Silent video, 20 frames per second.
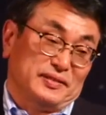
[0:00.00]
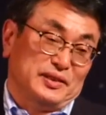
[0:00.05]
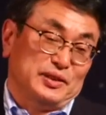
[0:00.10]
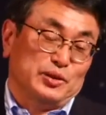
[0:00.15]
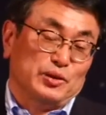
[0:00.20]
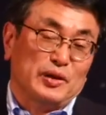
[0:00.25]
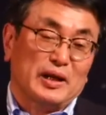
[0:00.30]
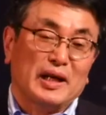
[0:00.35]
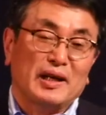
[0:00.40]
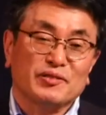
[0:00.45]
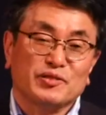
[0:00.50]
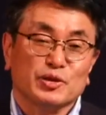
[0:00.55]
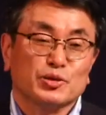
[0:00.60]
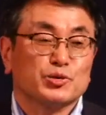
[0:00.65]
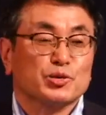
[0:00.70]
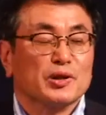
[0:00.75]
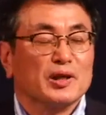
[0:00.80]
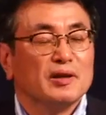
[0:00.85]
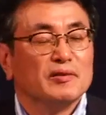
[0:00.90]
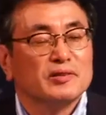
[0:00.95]
you know, I have to
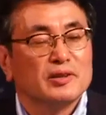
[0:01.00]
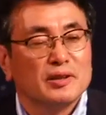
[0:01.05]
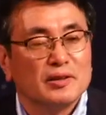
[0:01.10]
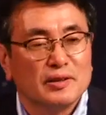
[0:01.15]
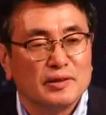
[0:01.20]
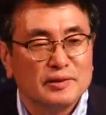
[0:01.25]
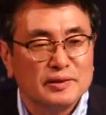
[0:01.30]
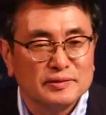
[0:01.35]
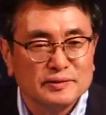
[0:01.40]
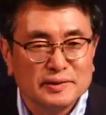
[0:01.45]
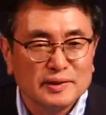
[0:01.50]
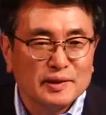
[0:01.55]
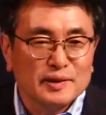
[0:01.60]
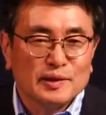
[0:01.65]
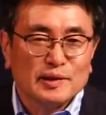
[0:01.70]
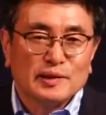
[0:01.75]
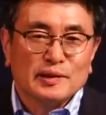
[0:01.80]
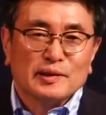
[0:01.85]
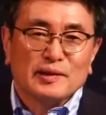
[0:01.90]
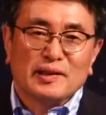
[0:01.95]
travel
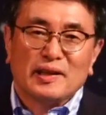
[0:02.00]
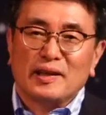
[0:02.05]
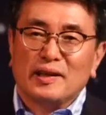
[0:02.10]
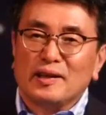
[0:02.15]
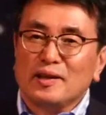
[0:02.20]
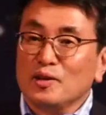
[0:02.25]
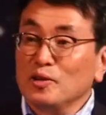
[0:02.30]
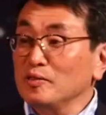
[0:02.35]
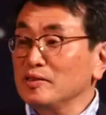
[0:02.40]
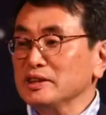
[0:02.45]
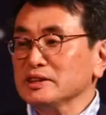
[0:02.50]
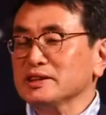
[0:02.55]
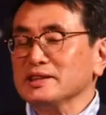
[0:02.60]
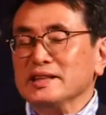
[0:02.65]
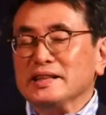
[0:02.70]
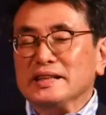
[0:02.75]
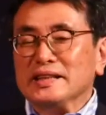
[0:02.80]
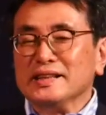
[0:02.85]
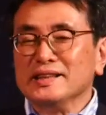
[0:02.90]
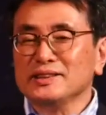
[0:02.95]
uh,
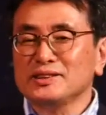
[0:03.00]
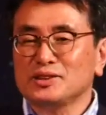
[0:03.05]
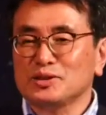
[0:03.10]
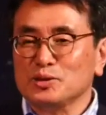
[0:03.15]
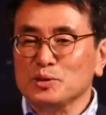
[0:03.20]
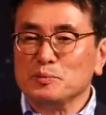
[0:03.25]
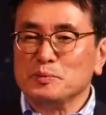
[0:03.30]
overseas to